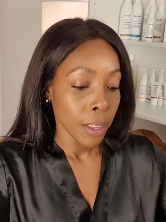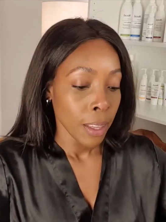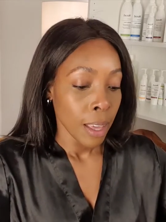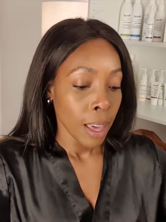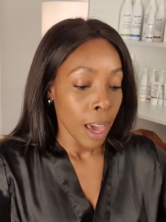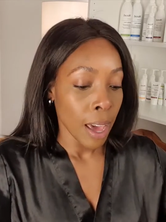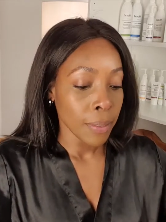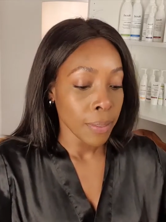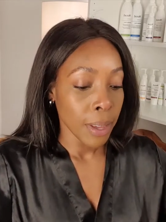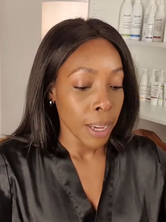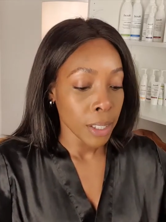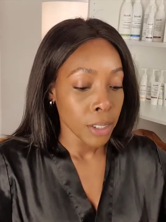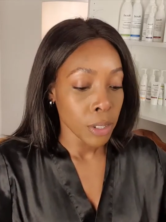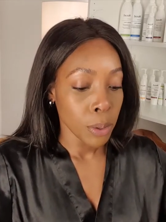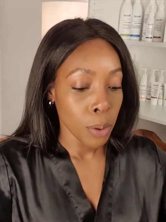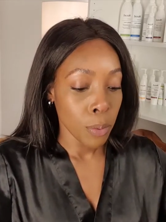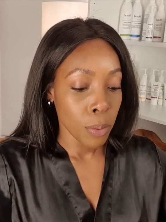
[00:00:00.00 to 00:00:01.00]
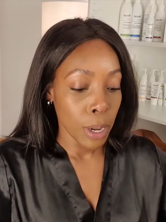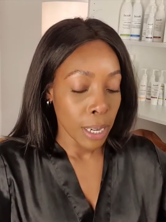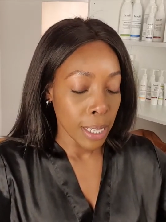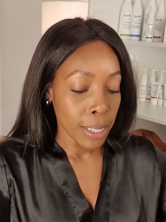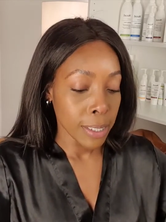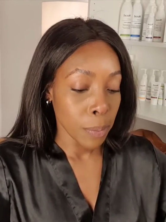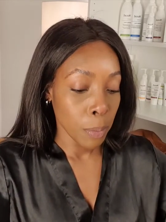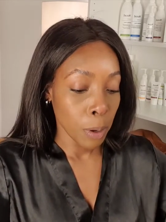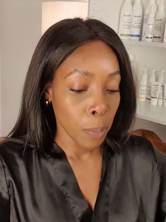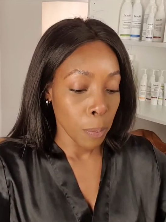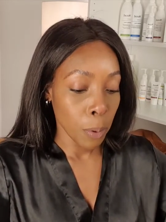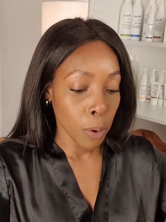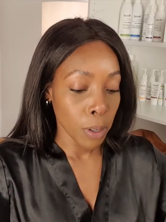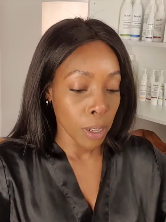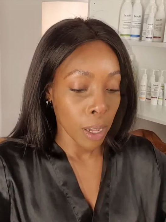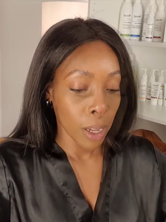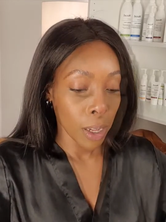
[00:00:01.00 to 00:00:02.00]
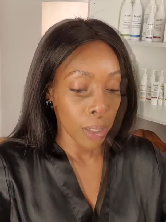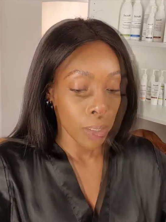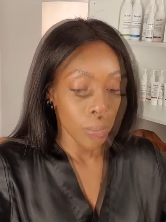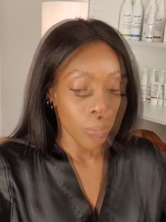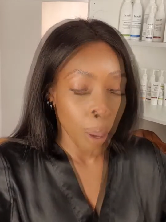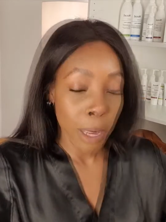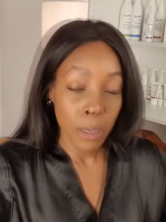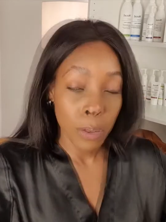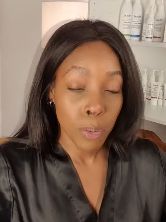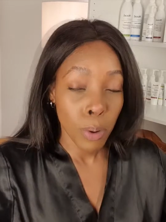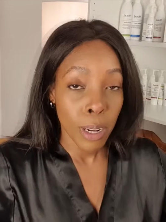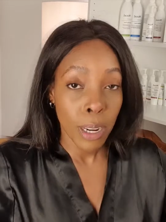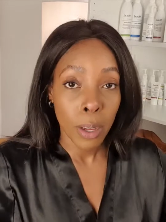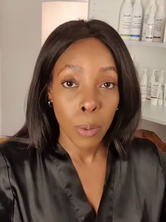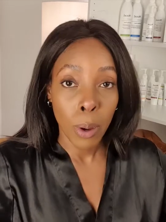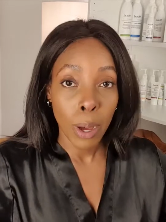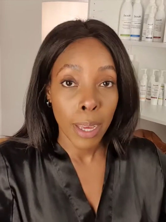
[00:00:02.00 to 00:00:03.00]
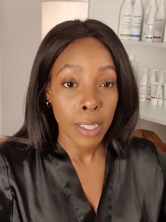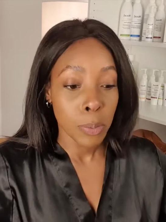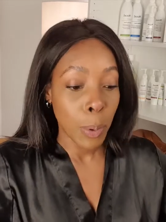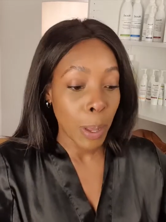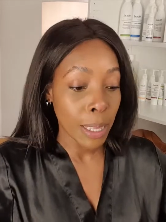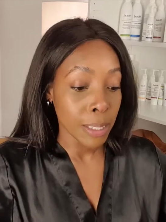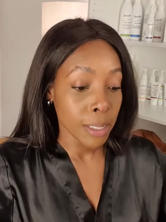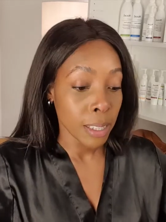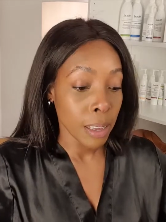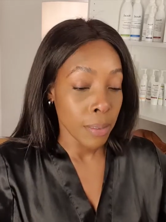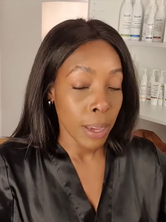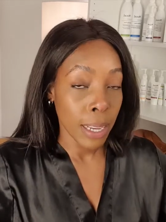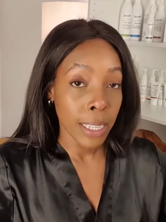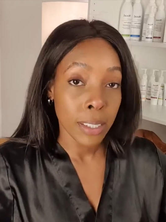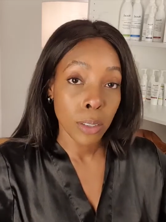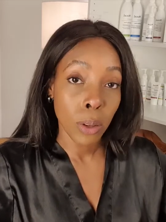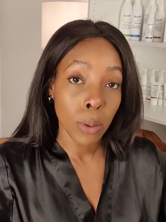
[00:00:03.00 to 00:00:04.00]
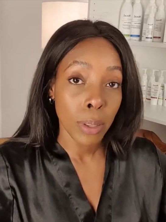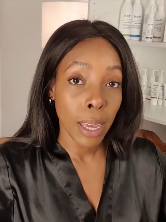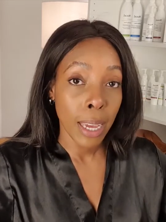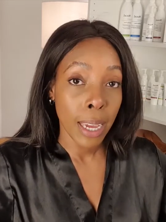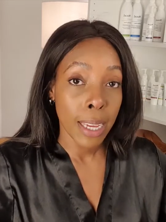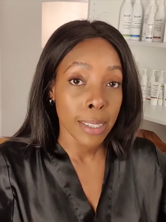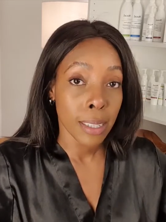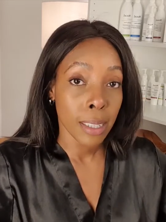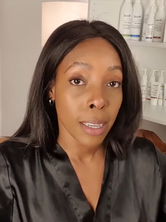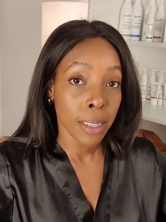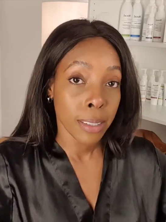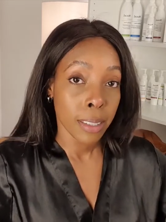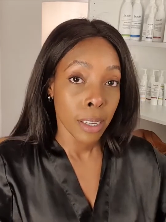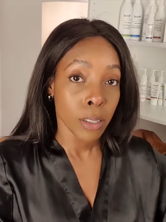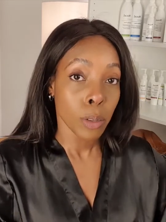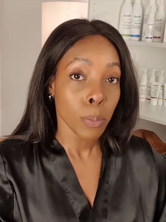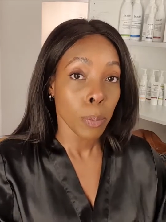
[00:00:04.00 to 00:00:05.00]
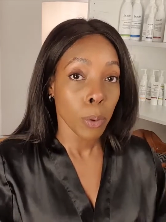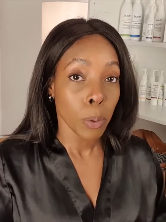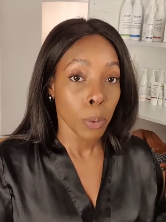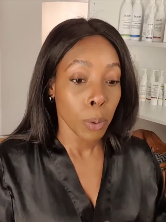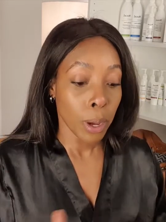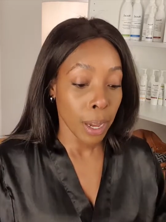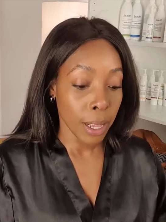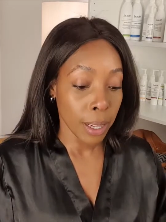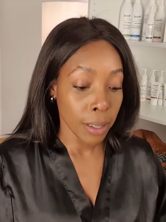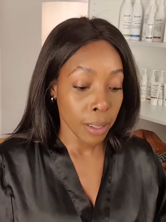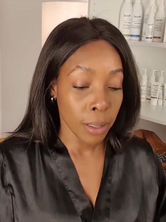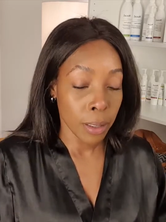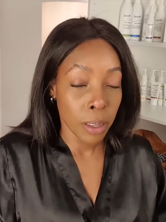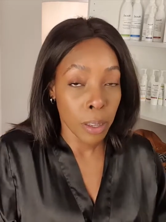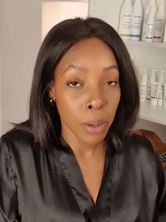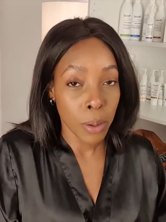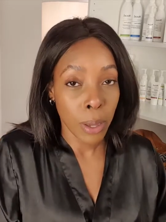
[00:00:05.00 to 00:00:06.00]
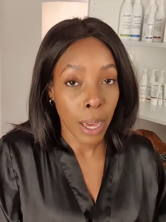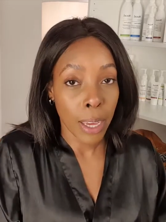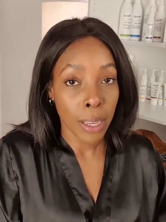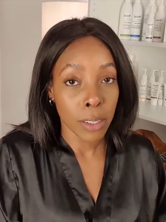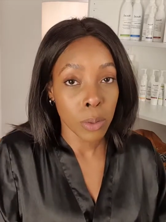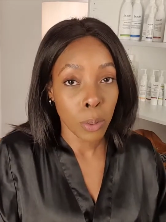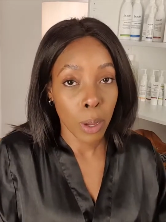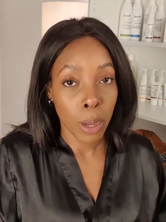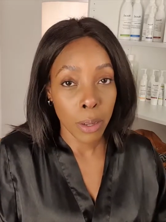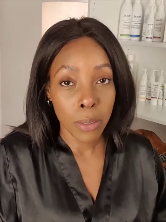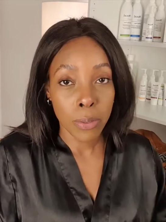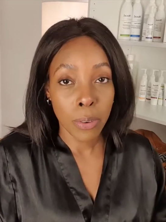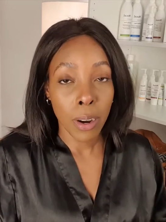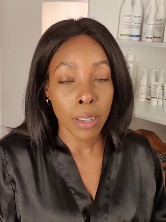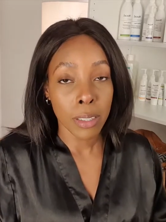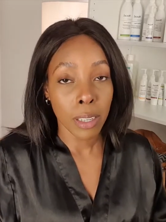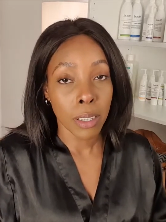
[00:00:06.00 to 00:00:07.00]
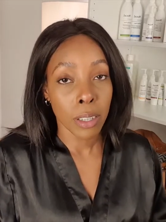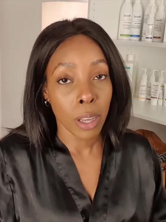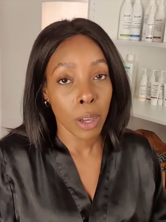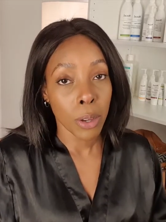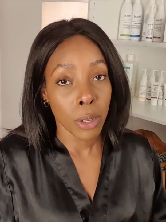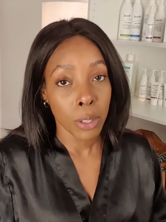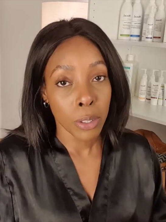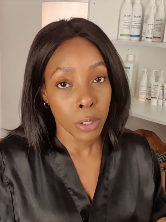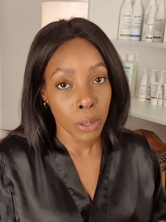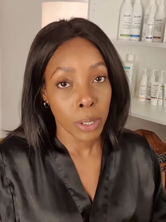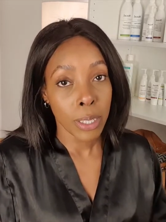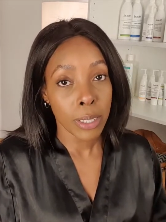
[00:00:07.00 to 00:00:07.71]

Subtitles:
and they do a really similar product, but it's really quite expensive and it's not that easily accessible in the UK as well. As far as I know, you do need